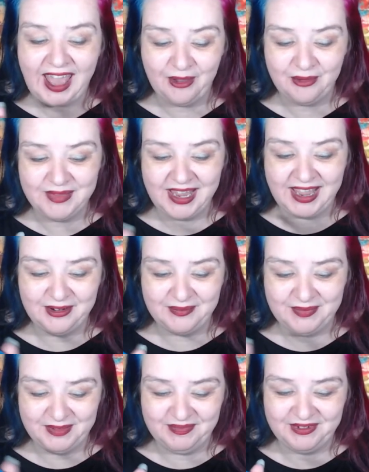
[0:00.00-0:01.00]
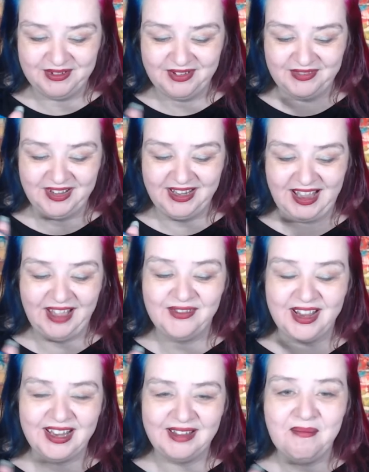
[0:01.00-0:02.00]
Help me out, people. Have I have
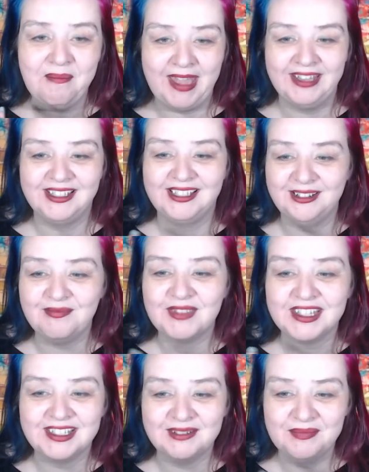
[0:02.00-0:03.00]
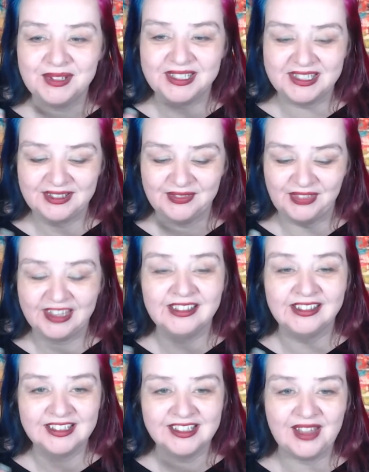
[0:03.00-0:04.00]
I messed up the simplest of
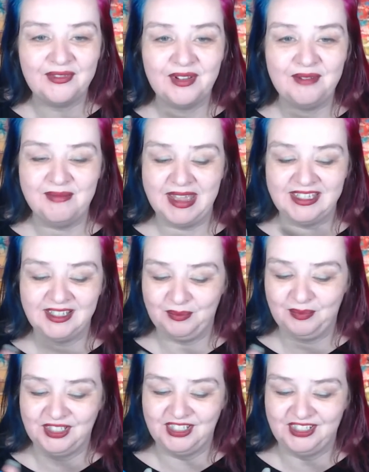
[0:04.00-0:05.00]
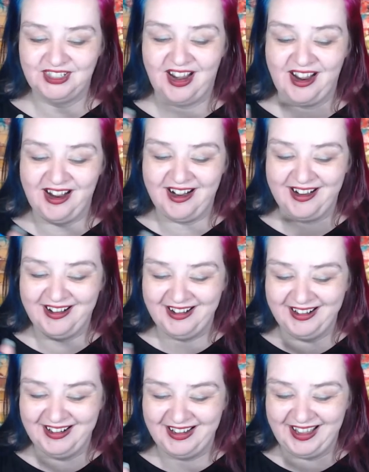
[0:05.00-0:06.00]
things? Have I messed up a star?